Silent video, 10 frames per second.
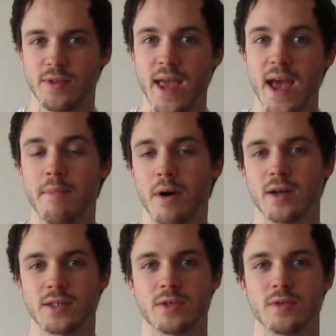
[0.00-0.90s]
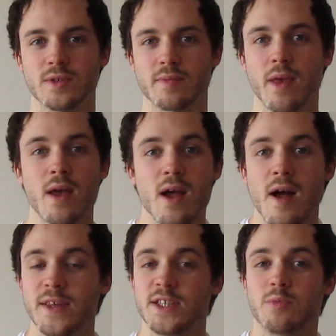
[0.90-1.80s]
the air particles.
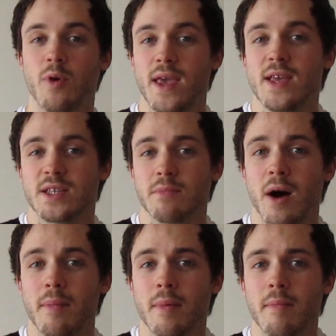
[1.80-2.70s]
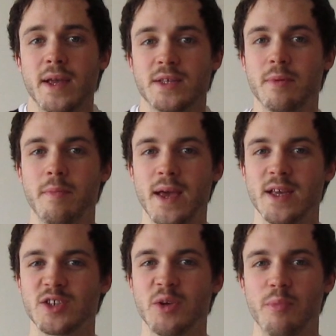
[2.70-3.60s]
And this is what heats them up, makes them
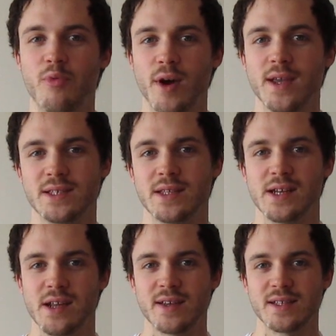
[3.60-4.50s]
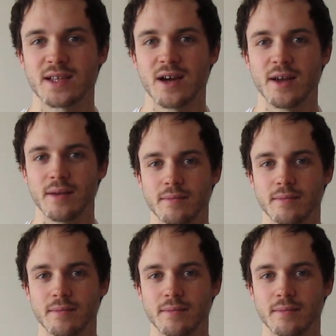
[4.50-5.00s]
appear so bright in the night sky.